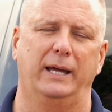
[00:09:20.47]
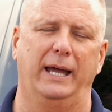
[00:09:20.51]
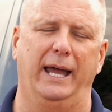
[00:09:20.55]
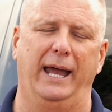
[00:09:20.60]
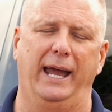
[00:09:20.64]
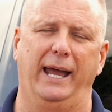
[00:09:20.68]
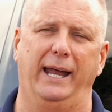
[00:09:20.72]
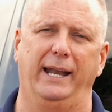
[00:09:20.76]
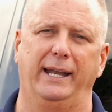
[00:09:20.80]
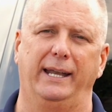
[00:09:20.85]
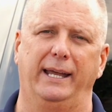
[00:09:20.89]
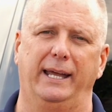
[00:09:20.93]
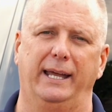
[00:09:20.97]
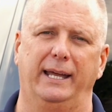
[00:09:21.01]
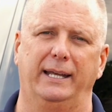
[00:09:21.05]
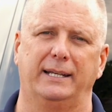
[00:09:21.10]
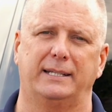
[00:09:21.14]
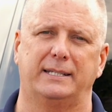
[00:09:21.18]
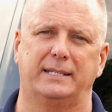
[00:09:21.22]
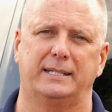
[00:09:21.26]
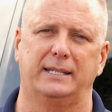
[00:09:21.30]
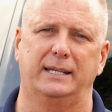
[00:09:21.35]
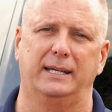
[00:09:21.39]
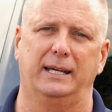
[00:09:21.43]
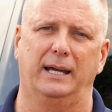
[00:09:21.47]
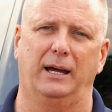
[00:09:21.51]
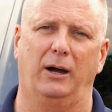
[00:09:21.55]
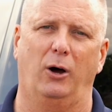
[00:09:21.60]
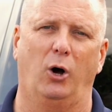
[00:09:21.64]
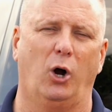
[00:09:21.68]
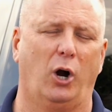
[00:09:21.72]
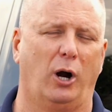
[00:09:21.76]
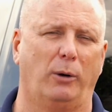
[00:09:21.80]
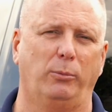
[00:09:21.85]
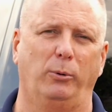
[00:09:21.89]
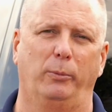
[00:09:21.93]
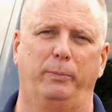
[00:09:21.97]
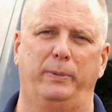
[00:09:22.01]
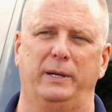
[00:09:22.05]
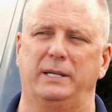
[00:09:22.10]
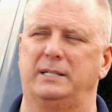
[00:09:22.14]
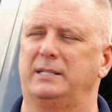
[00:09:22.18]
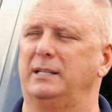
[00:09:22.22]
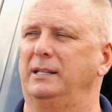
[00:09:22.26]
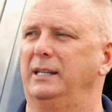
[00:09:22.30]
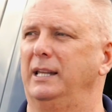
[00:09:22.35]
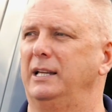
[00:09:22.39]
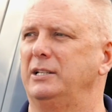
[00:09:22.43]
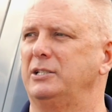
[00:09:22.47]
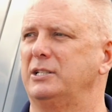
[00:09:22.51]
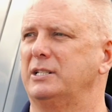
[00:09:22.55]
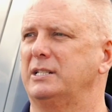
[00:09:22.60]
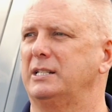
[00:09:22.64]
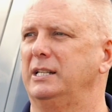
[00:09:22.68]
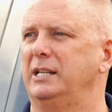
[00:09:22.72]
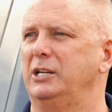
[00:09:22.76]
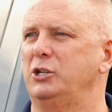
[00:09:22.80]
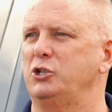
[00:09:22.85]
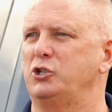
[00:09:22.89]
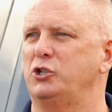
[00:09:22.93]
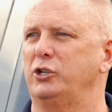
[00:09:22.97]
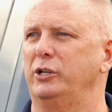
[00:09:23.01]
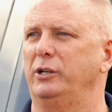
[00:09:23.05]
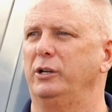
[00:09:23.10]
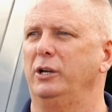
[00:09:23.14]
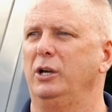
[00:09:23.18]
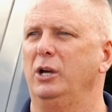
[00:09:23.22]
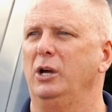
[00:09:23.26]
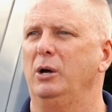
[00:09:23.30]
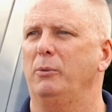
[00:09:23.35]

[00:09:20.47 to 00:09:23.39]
and it's a horrible piece of legislation.